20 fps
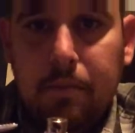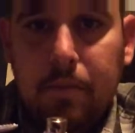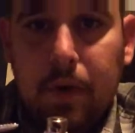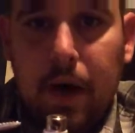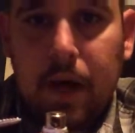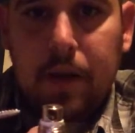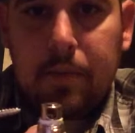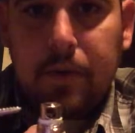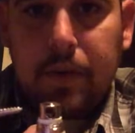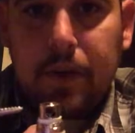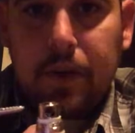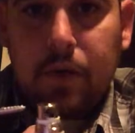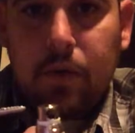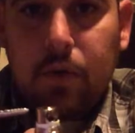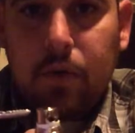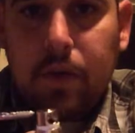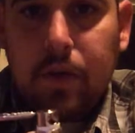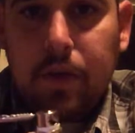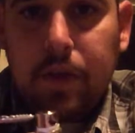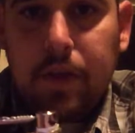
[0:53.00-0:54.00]
bottom of the
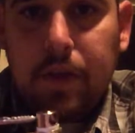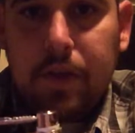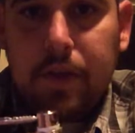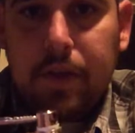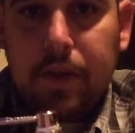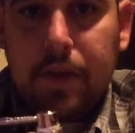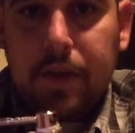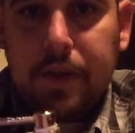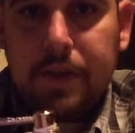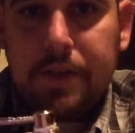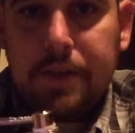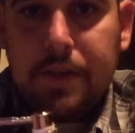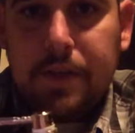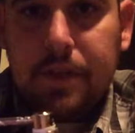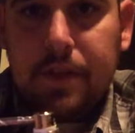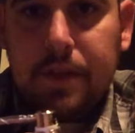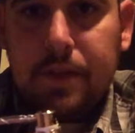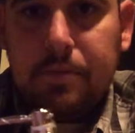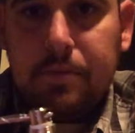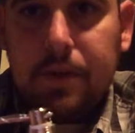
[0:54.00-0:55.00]
coil here, you're going to see
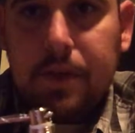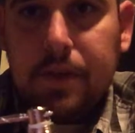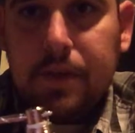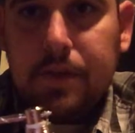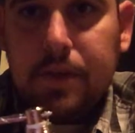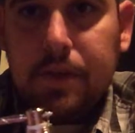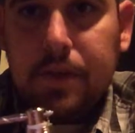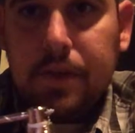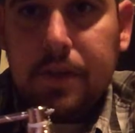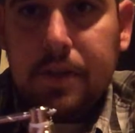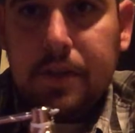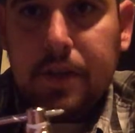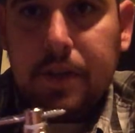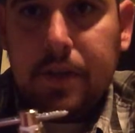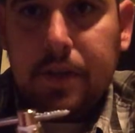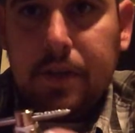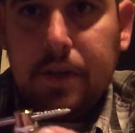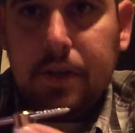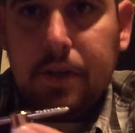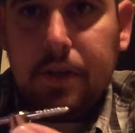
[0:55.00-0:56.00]
this piece. You're going to stick
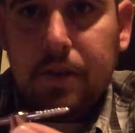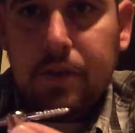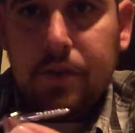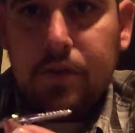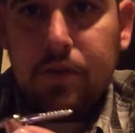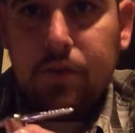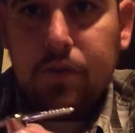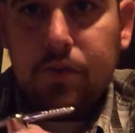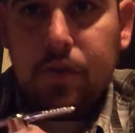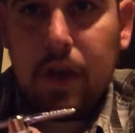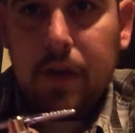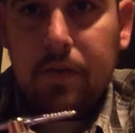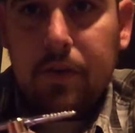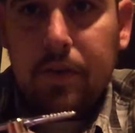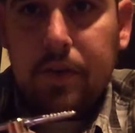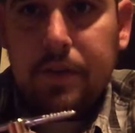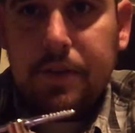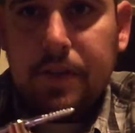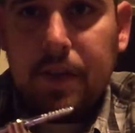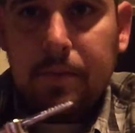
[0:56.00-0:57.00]
a screwdriver
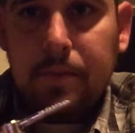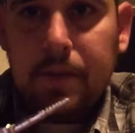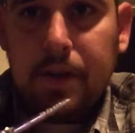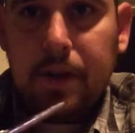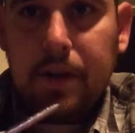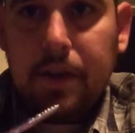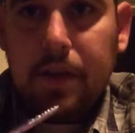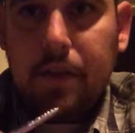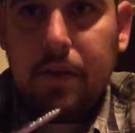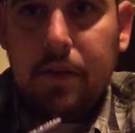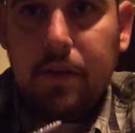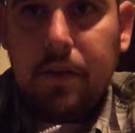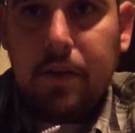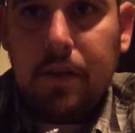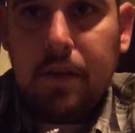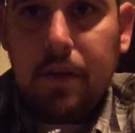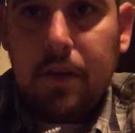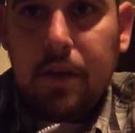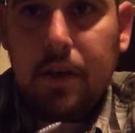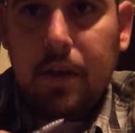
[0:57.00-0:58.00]
and something in here
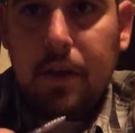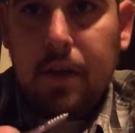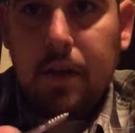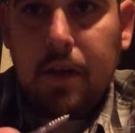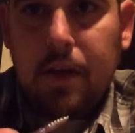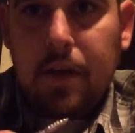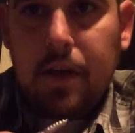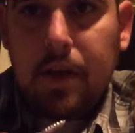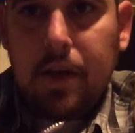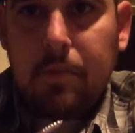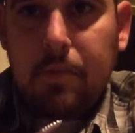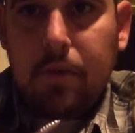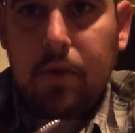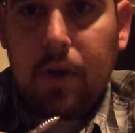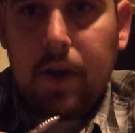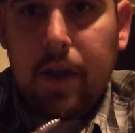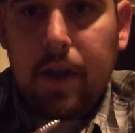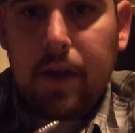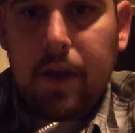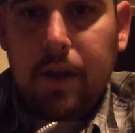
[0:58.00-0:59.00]
and
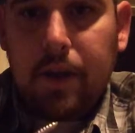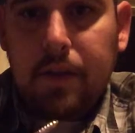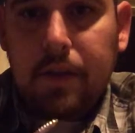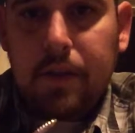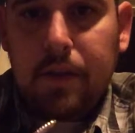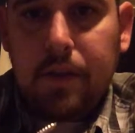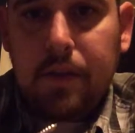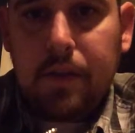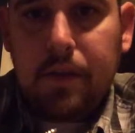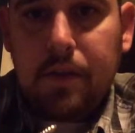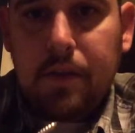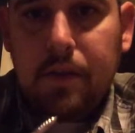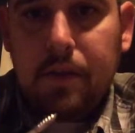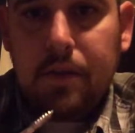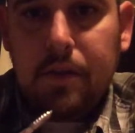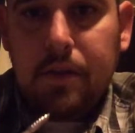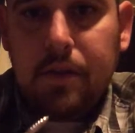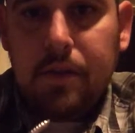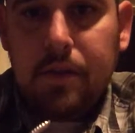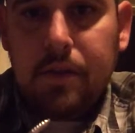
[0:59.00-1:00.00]
pry on it.
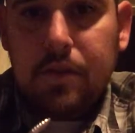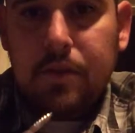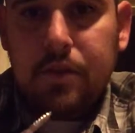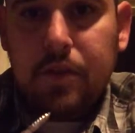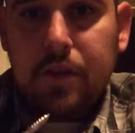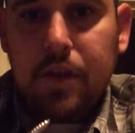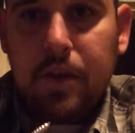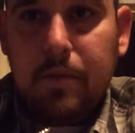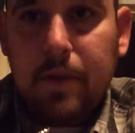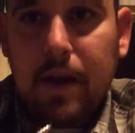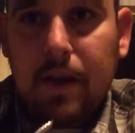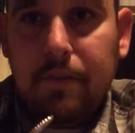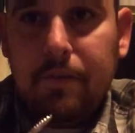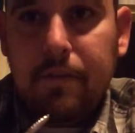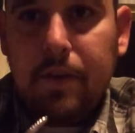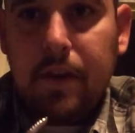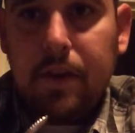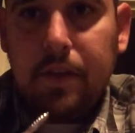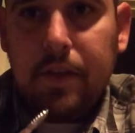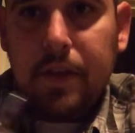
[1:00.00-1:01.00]
Should come out
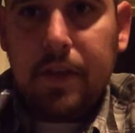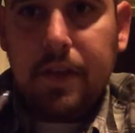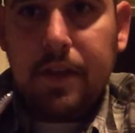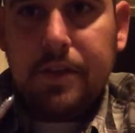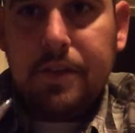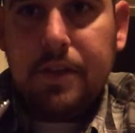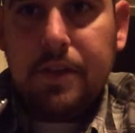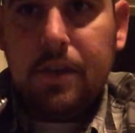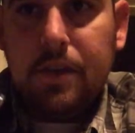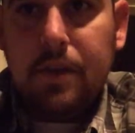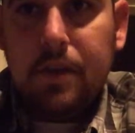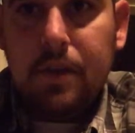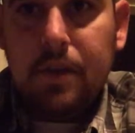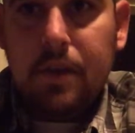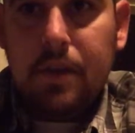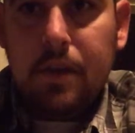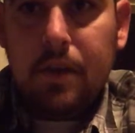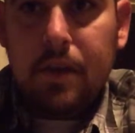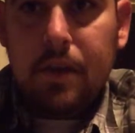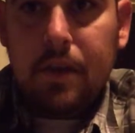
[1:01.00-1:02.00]
fairly easy.
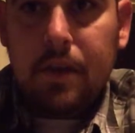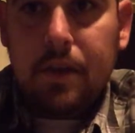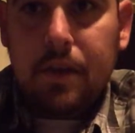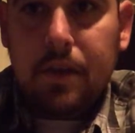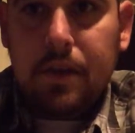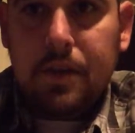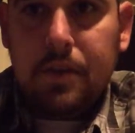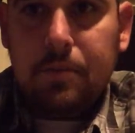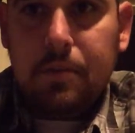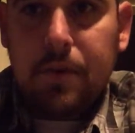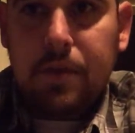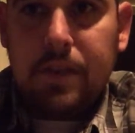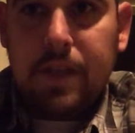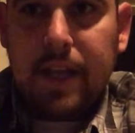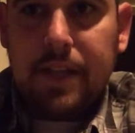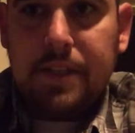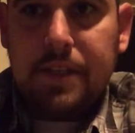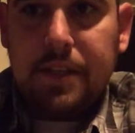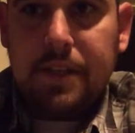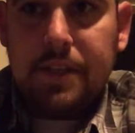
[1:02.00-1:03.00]
Put
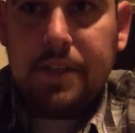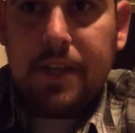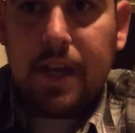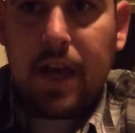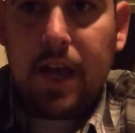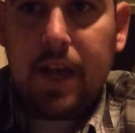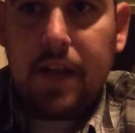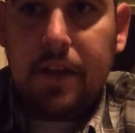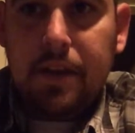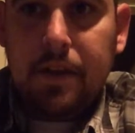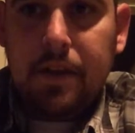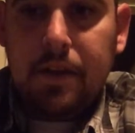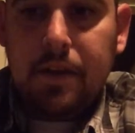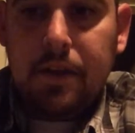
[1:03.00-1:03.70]
that to the side.